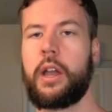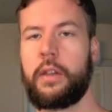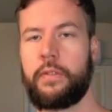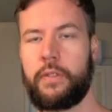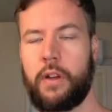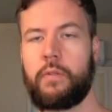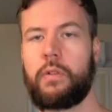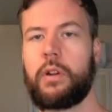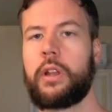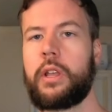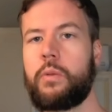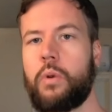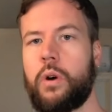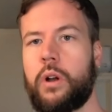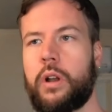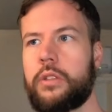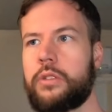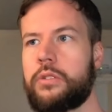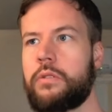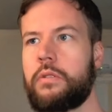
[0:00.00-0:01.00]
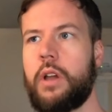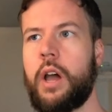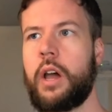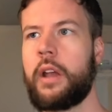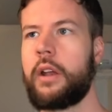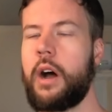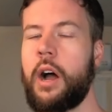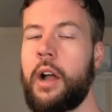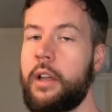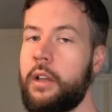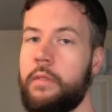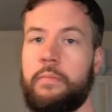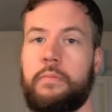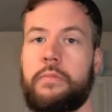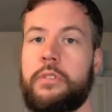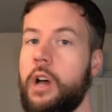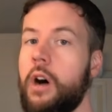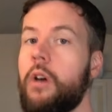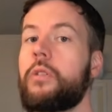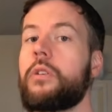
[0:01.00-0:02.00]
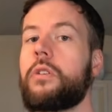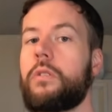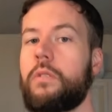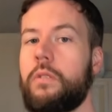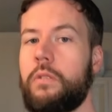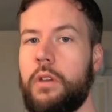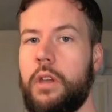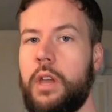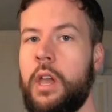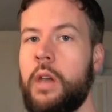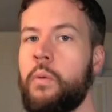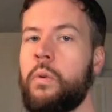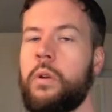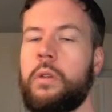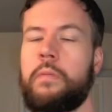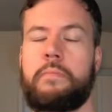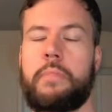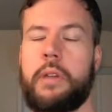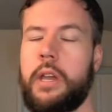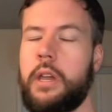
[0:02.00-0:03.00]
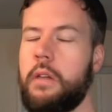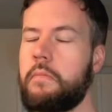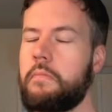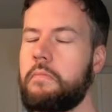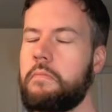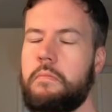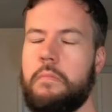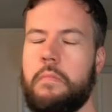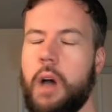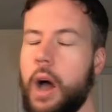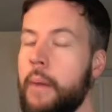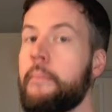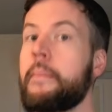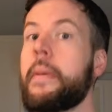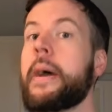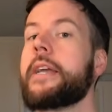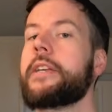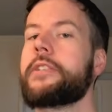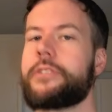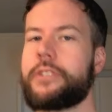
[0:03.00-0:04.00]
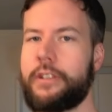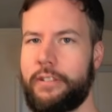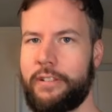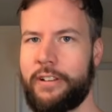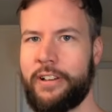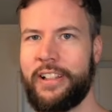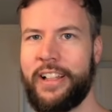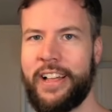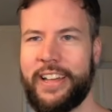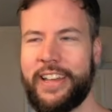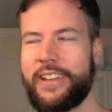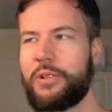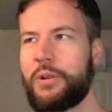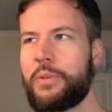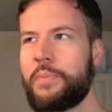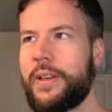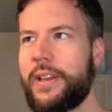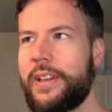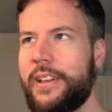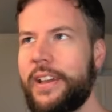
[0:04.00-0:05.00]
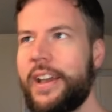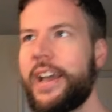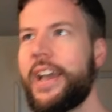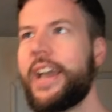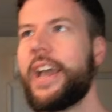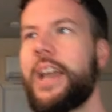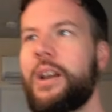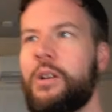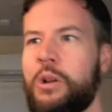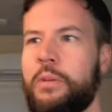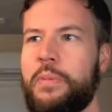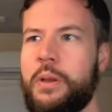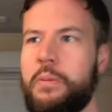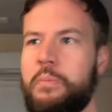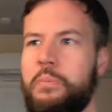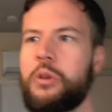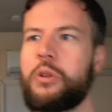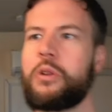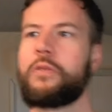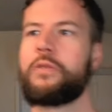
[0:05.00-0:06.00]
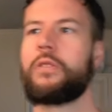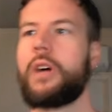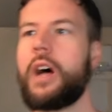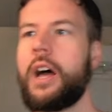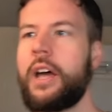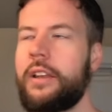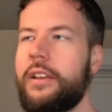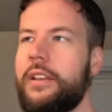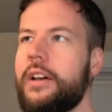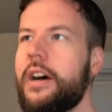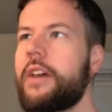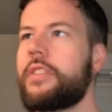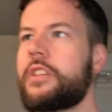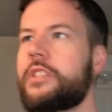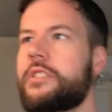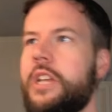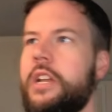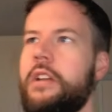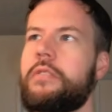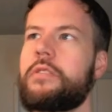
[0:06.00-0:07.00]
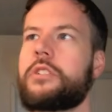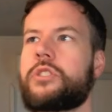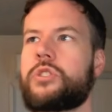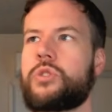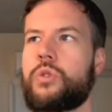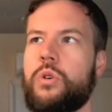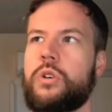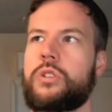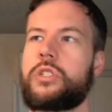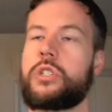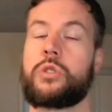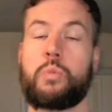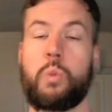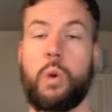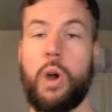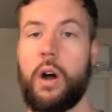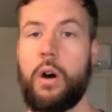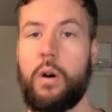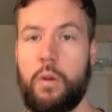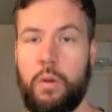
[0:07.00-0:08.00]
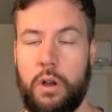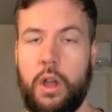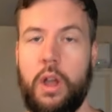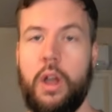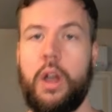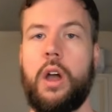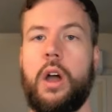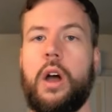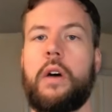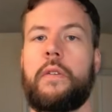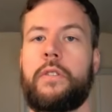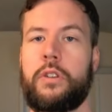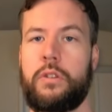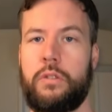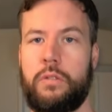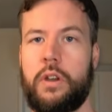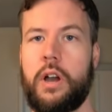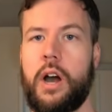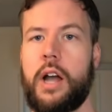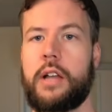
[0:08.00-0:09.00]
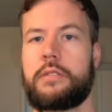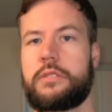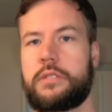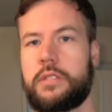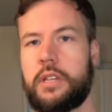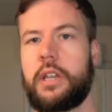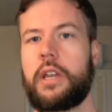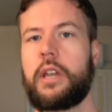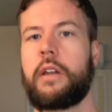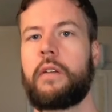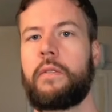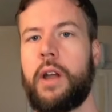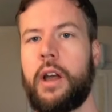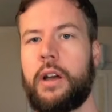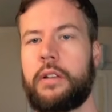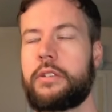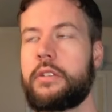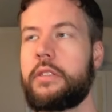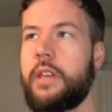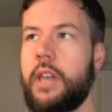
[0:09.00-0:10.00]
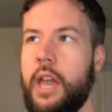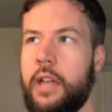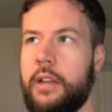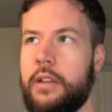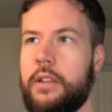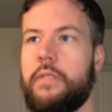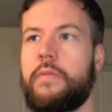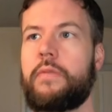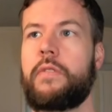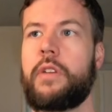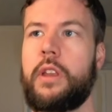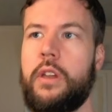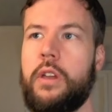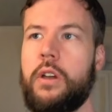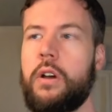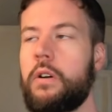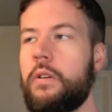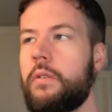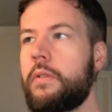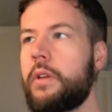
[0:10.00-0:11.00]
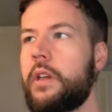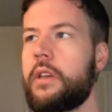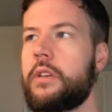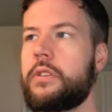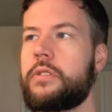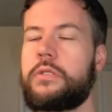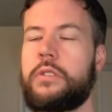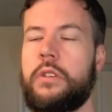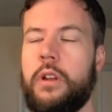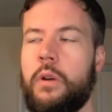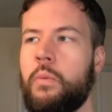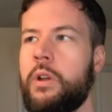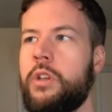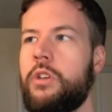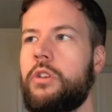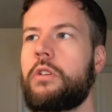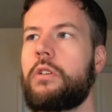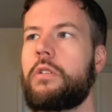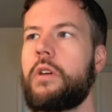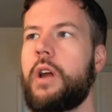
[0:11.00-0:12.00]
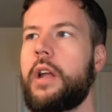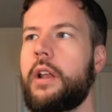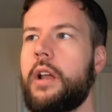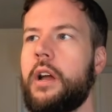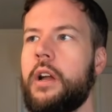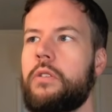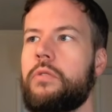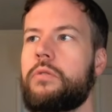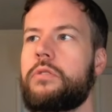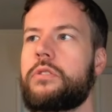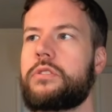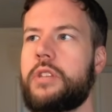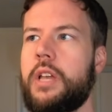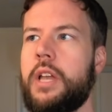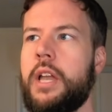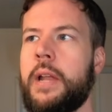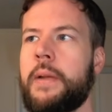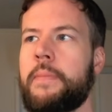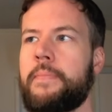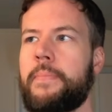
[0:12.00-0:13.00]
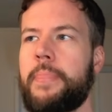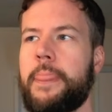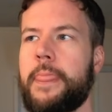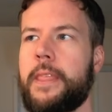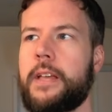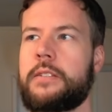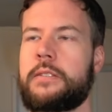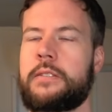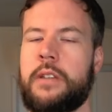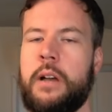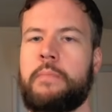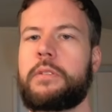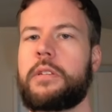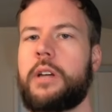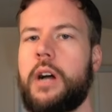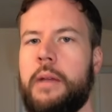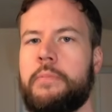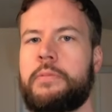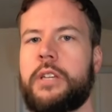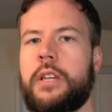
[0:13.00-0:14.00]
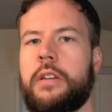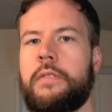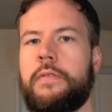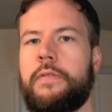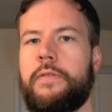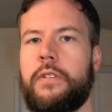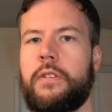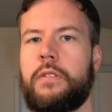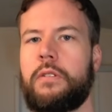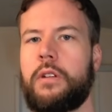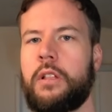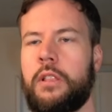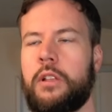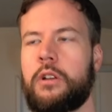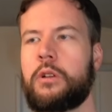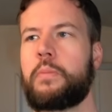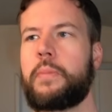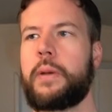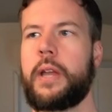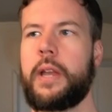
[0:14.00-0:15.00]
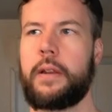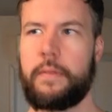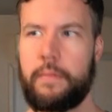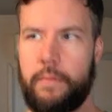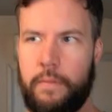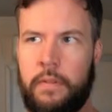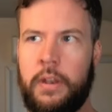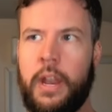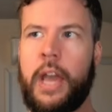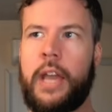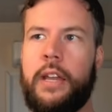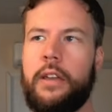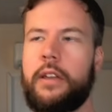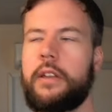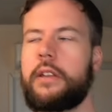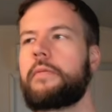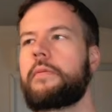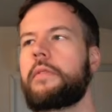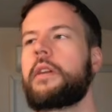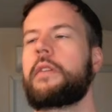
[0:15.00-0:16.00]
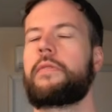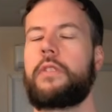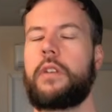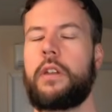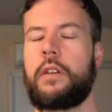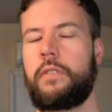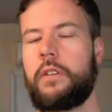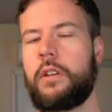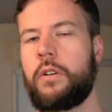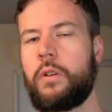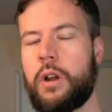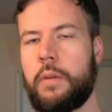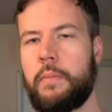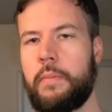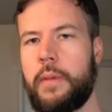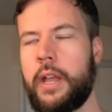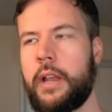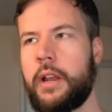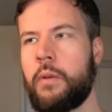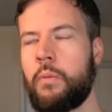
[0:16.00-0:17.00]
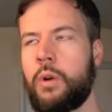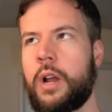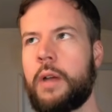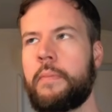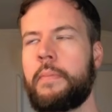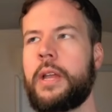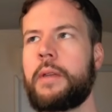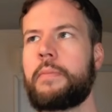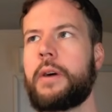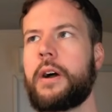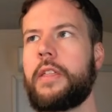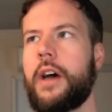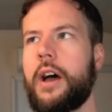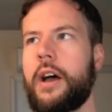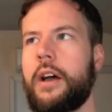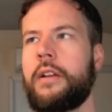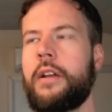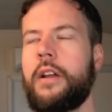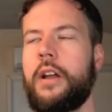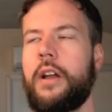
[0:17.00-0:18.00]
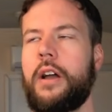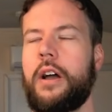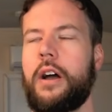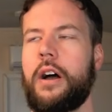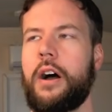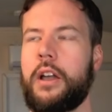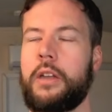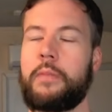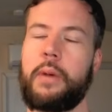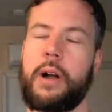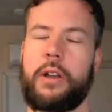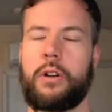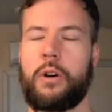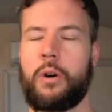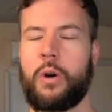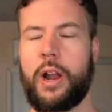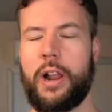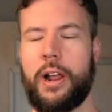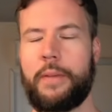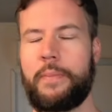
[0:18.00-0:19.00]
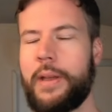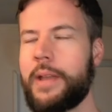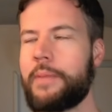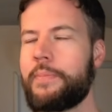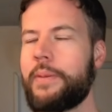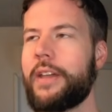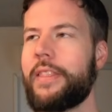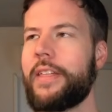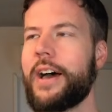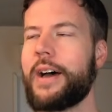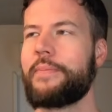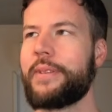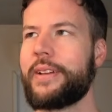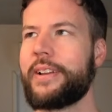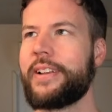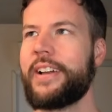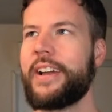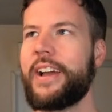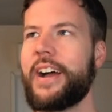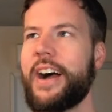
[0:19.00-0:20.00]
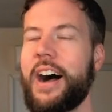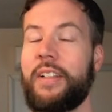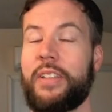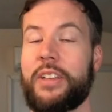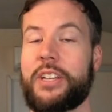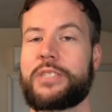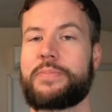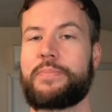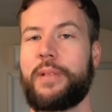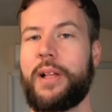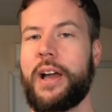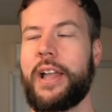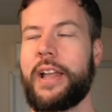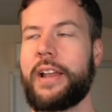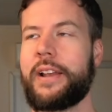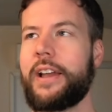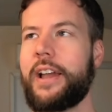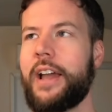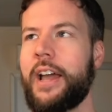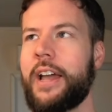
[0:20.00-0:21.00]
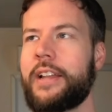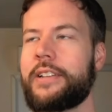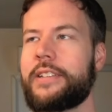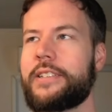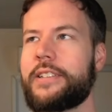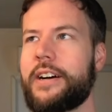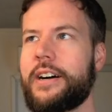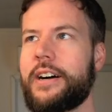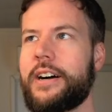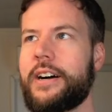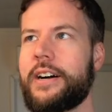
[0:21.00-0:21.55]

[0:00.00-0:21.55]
if I really wanted to. And I can tell you, it would be amazing. Like it would be beautiful. And the secret sauce as well for you guys sticking around to the end of the video is, when you create a good scene, sometimes it can feel a little bit naked, if you know what I mean. And what I mean by that, you might not what I mean by that, but I'll explain. And